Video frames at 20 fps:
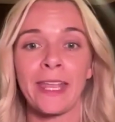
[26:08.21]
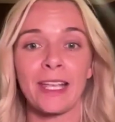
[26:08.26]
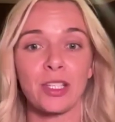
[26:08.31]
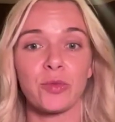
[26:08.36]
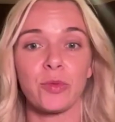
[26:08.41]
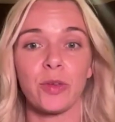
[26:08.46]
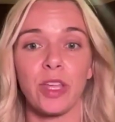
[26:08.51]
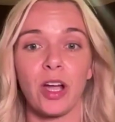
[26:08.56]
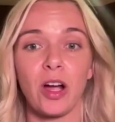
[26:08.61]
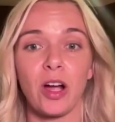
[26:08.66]

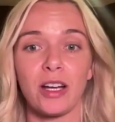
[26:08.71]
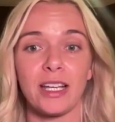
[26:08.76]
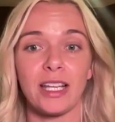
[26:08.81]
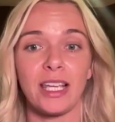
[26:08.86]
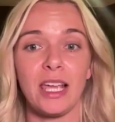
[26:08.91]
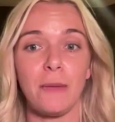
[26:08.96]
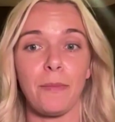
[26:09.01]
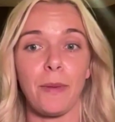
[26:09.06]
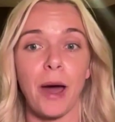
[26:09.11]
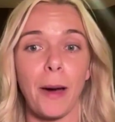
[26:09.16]
It's really hard to
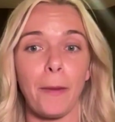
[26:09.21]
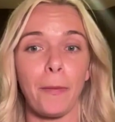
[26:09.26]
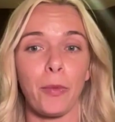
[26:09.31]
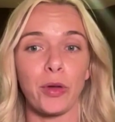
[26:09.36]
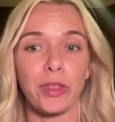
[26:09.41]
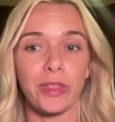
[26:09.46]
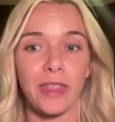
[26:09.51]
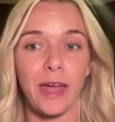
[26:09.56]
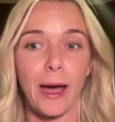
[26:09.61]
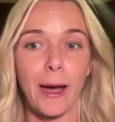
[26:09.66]
keep up
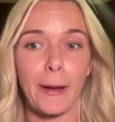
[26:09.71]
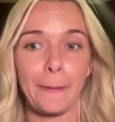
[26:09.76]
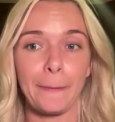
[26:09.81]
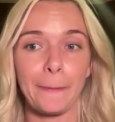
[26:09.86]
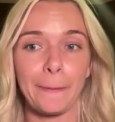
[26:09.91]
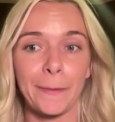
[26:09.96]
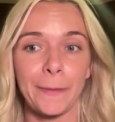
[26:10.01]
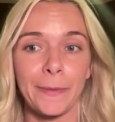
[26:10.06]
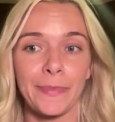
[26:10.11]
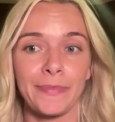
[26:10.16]
with that.
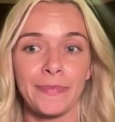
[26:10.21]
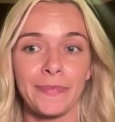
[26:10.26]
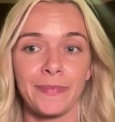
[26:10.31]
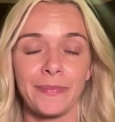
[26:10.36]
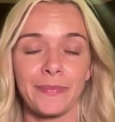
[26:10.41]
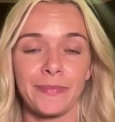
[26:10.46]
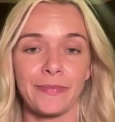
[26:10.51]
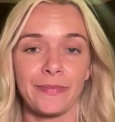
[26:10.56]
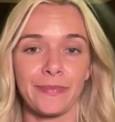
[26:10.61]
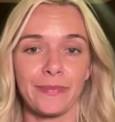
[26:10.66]

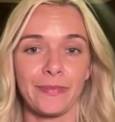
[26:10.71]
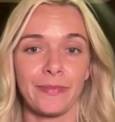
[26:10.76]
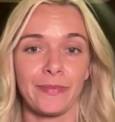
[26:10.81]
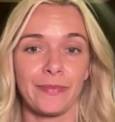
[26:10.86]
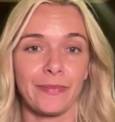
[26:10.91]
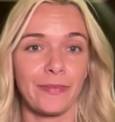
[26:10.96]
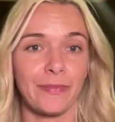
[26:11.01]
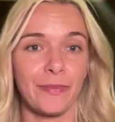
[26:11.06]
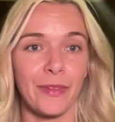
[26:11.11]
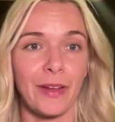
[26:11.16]

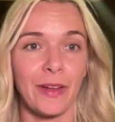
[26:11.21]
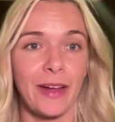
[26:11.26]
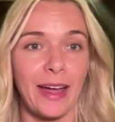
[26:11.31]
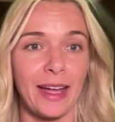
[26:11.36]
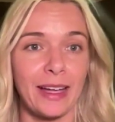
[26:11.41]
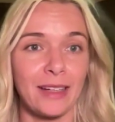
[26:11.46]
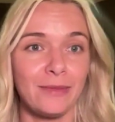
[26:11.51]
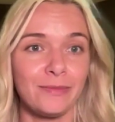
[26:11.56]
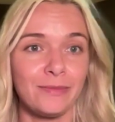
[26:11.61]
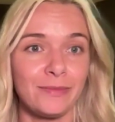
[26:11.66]

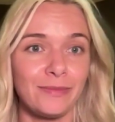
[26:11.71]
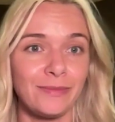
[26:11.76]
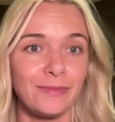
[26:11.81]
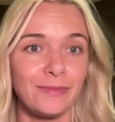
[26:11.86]
Okay.